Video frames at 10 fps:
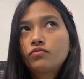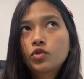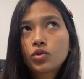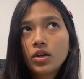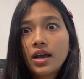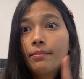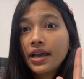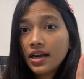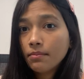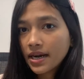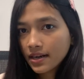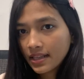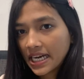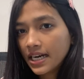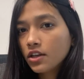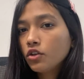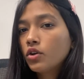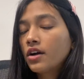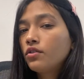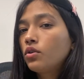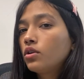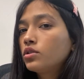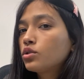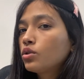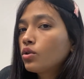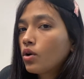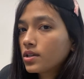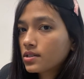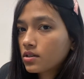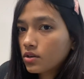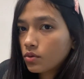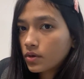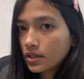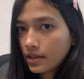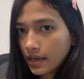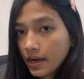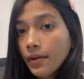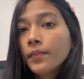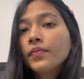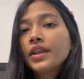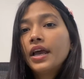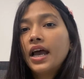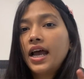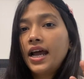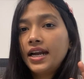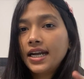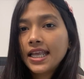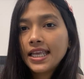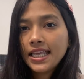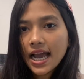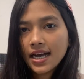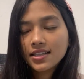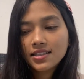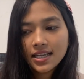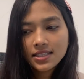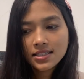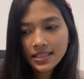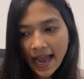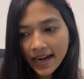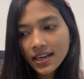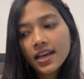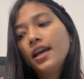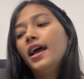So yeah, bear in mind that you have to also cost cut over there. And yeah, that's that.